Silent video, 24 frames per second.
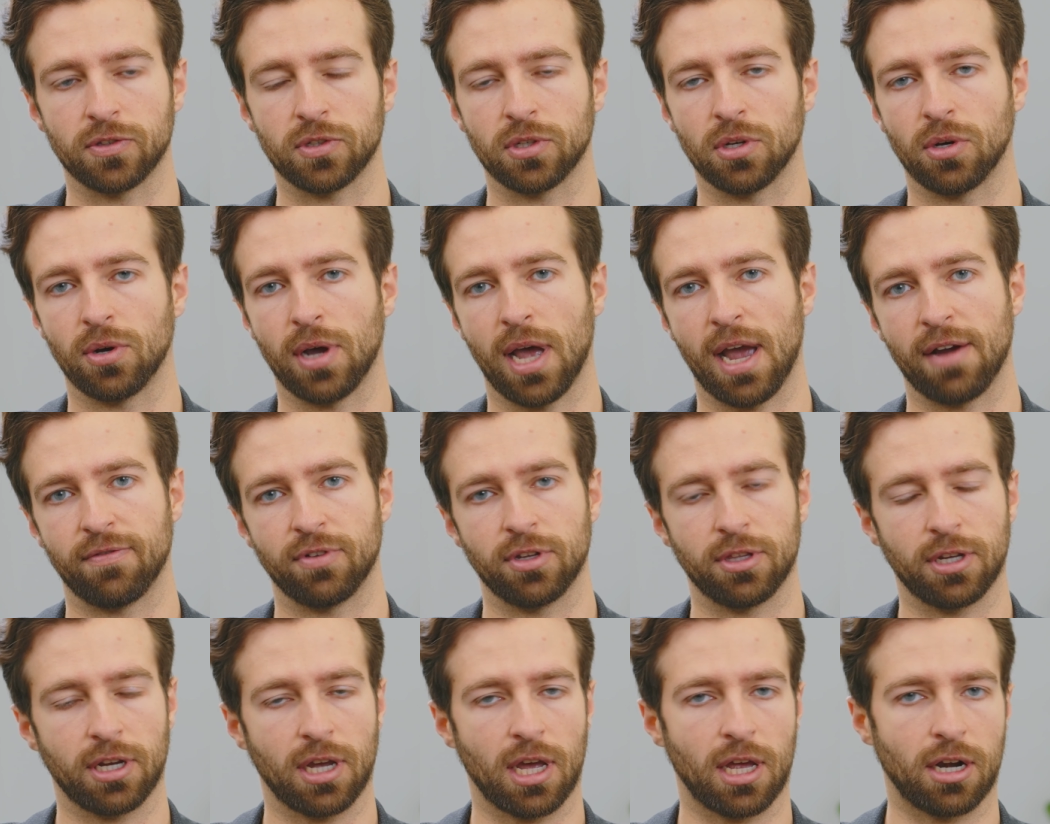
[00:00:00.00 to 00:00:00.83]
So
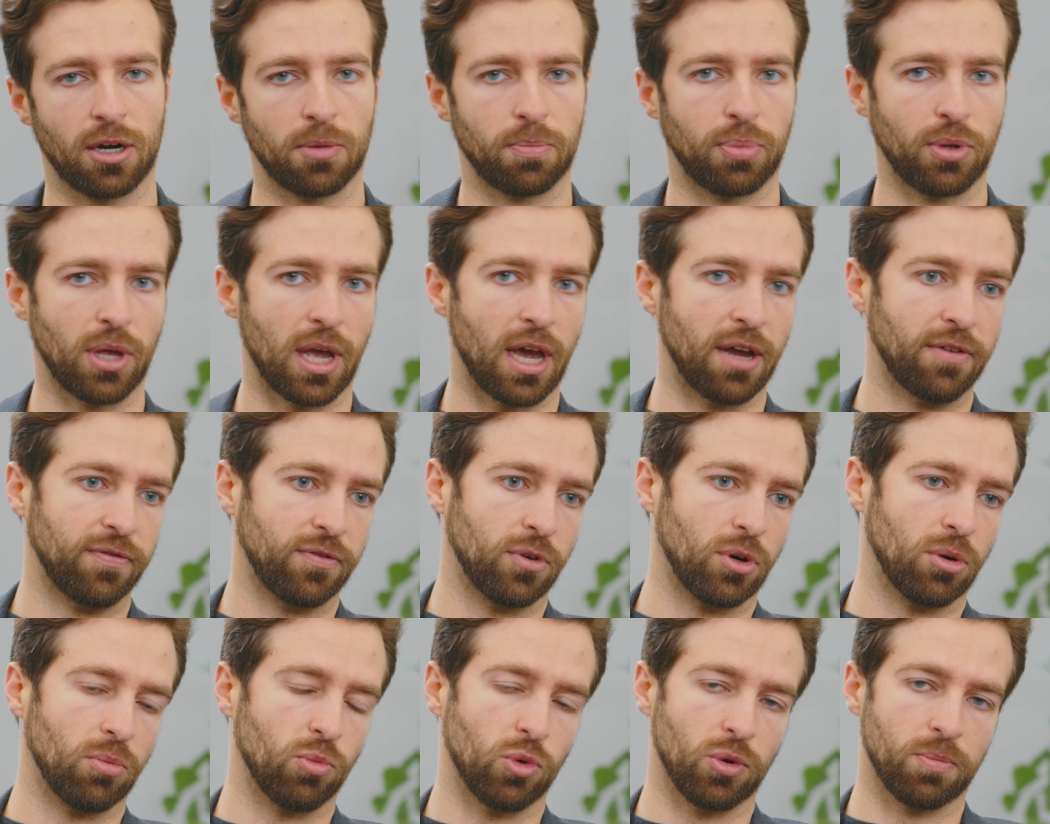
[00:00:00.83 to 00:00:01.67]
everything on our
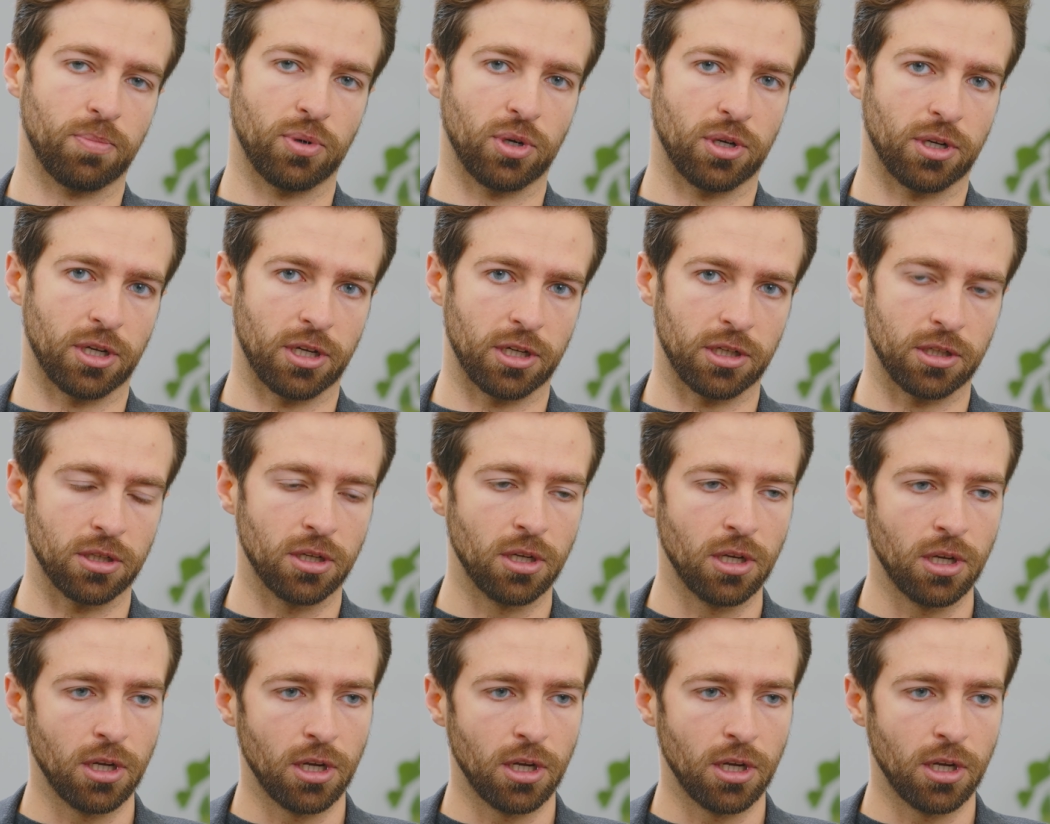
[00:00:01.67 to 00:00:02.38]
platform, we're putting